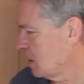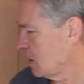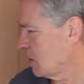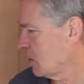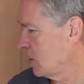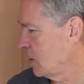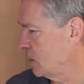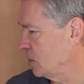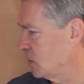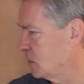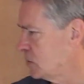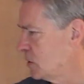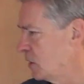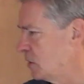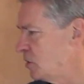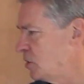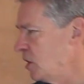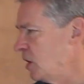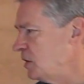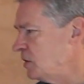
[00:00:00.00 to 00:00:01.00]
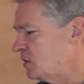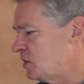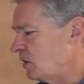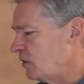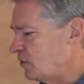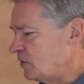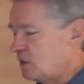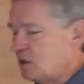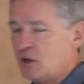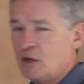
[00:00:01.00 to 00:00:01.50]
All right, this is a
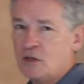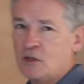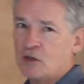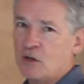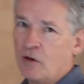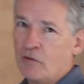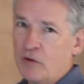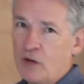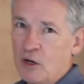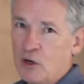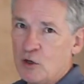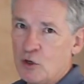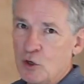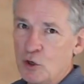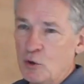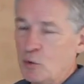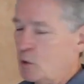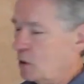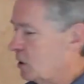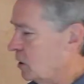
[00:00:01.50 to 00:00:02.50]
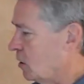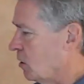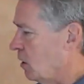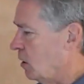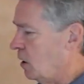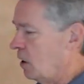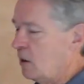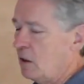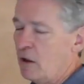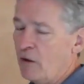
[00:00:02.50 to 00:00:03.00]
J1772, what they
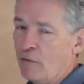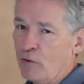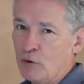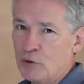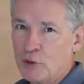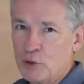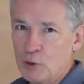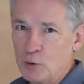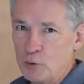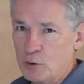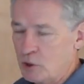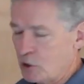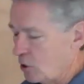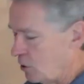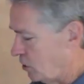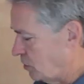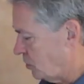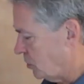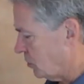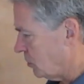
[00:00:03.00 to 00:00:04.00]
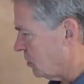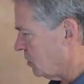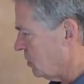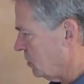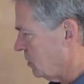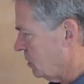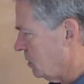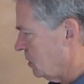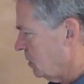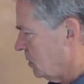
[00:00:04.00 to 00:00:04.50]
call a level two charger.
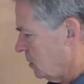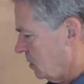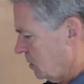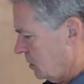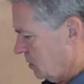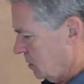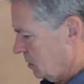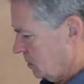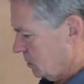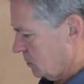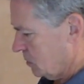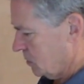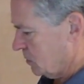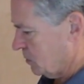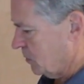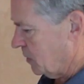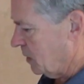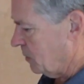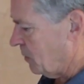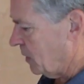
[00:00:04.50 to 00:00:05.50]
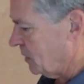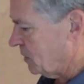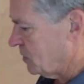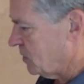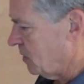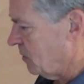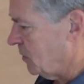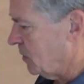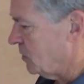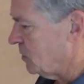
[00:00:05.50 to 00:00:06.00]
It's made by
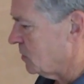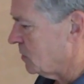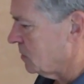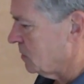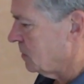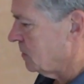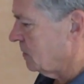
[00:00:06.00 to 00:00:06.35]
Siemens.